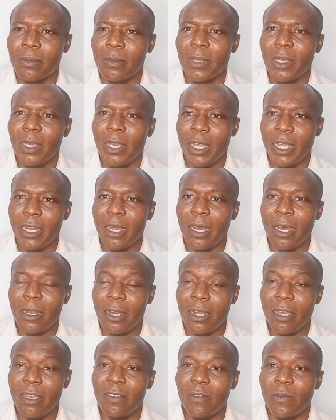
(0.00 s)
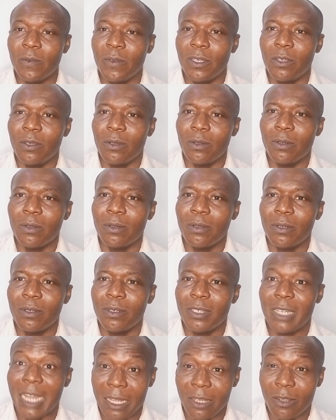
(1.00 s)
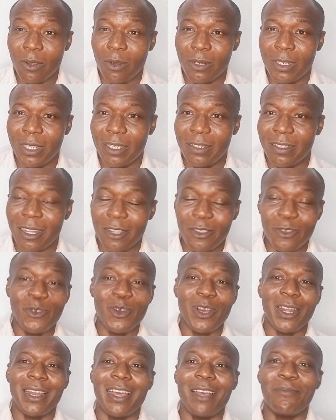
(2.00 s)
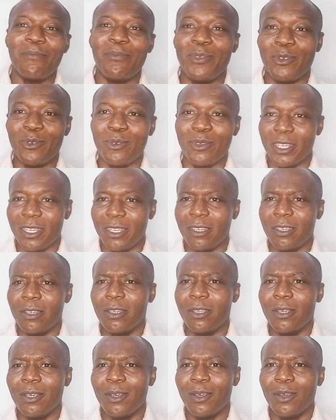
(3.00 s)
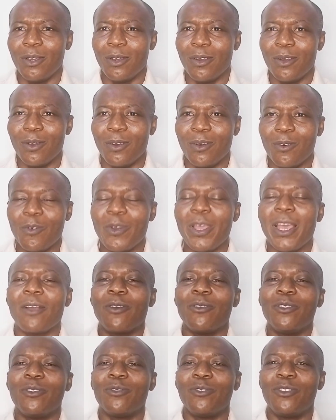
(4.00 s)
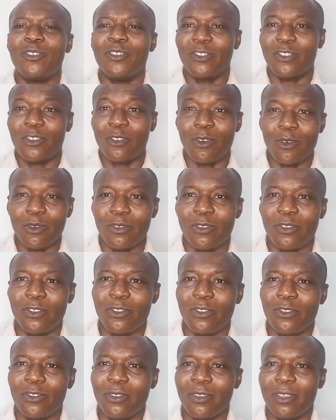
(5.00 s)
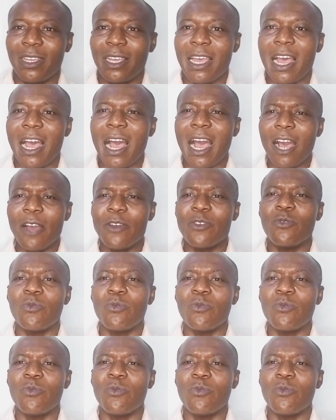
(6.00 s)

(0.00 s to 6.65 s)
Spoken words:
In our next video, that audience that you are now building, we are going to discuss how you